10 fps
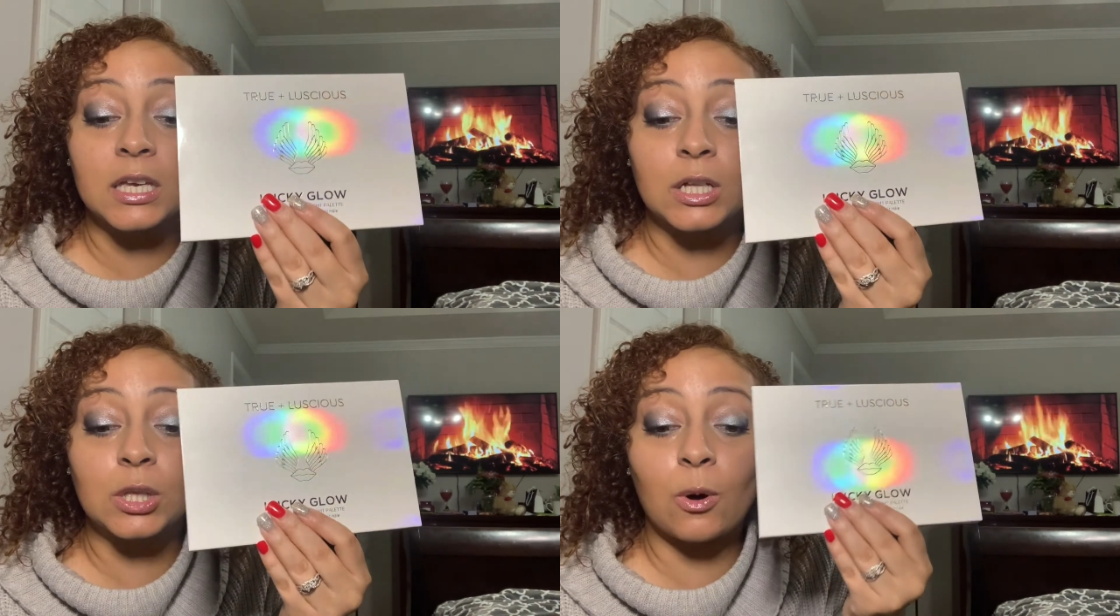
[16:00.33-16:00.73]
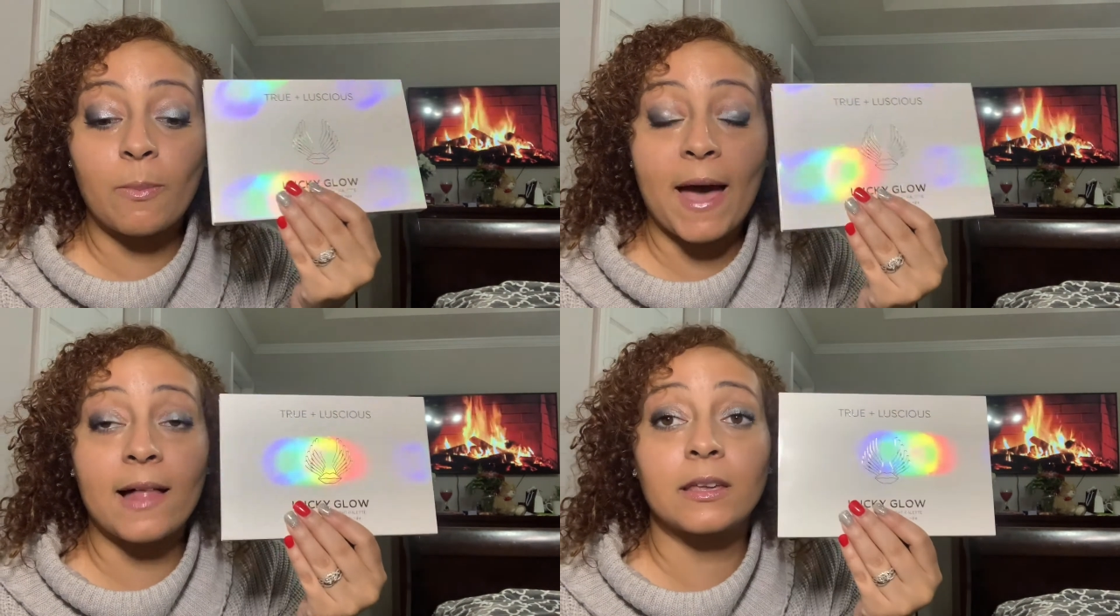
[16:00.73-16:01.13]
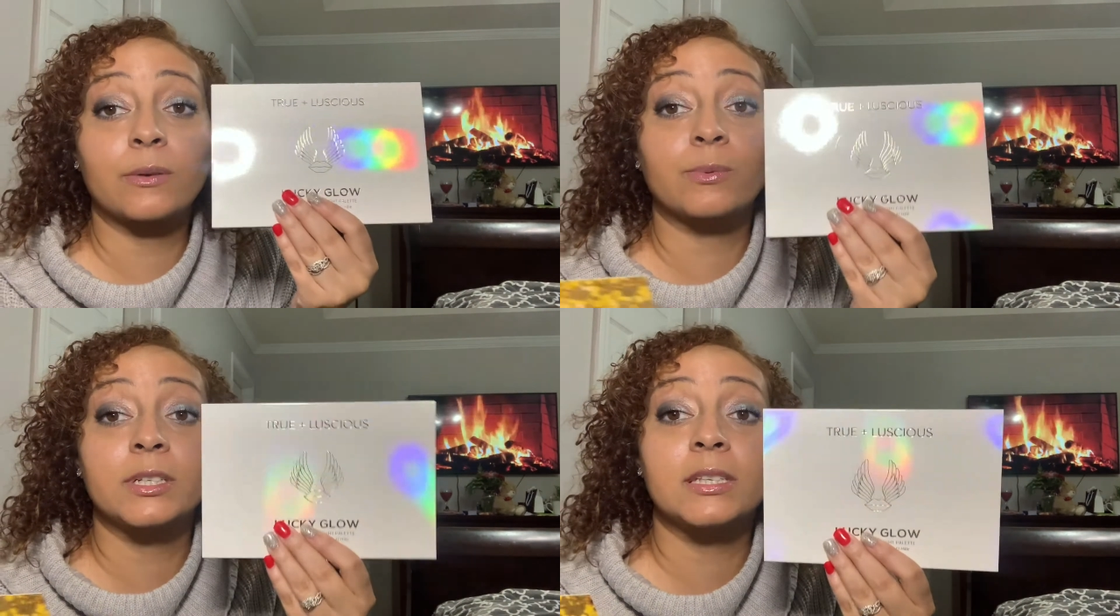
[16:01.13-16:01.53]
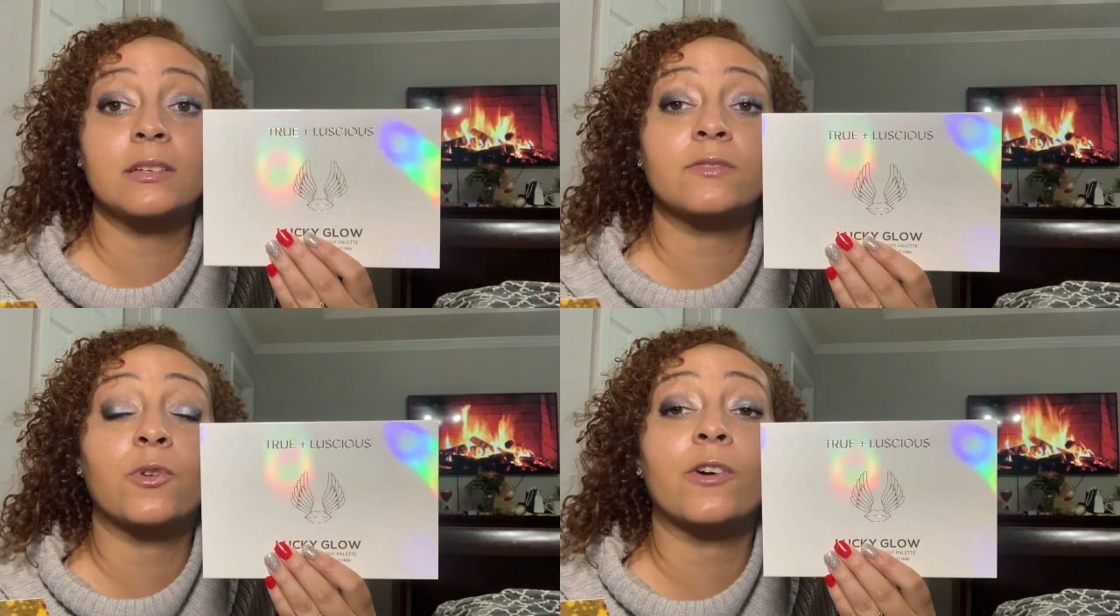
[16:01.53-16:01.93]
Glow Palette
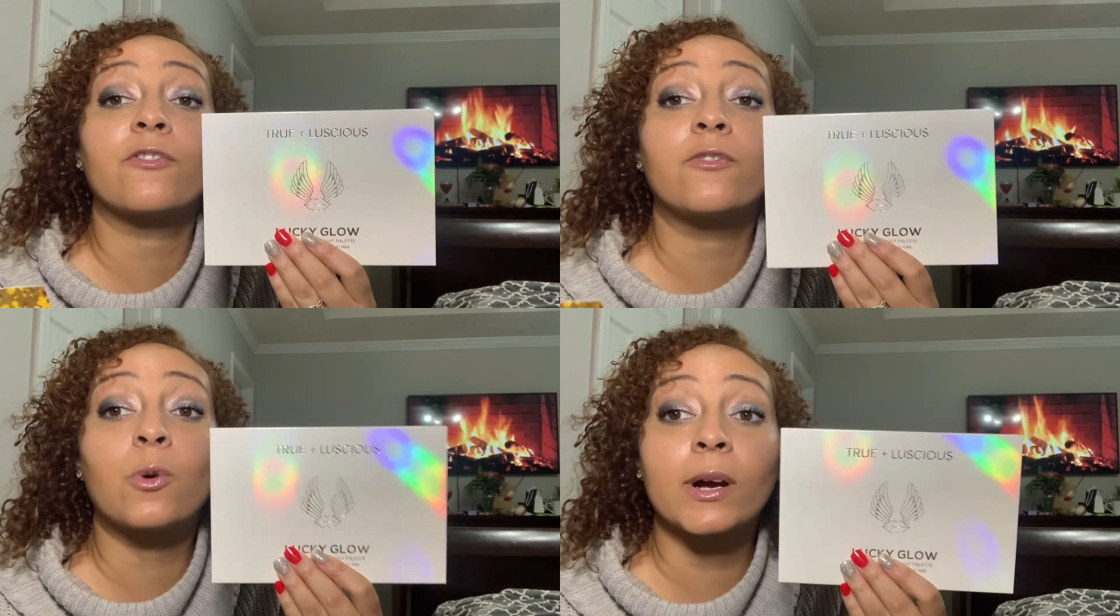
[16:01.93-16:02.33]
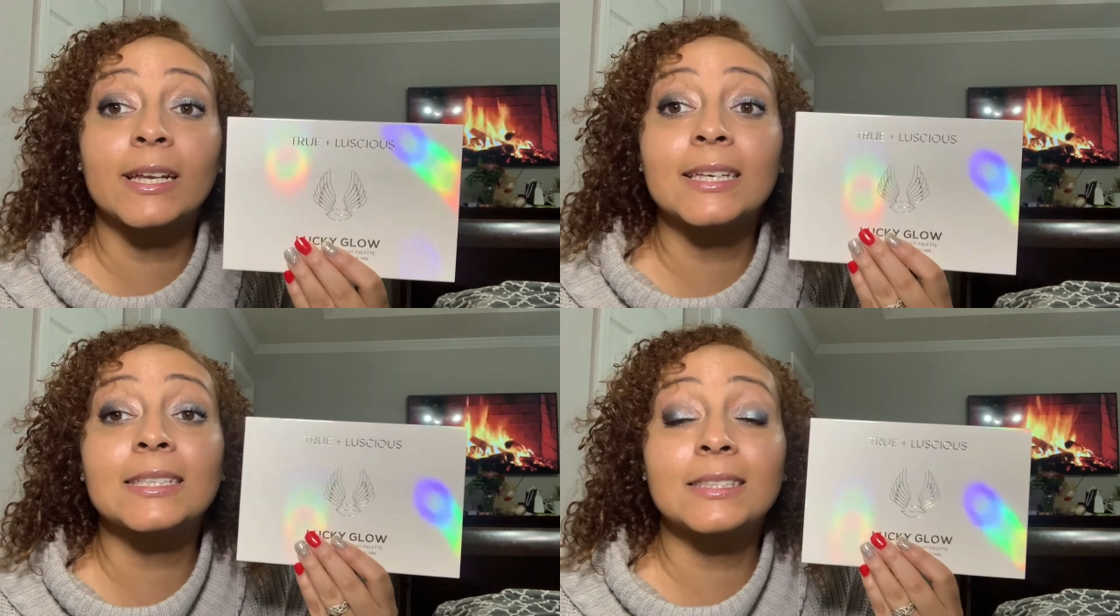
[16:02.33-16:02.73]
retails for $46,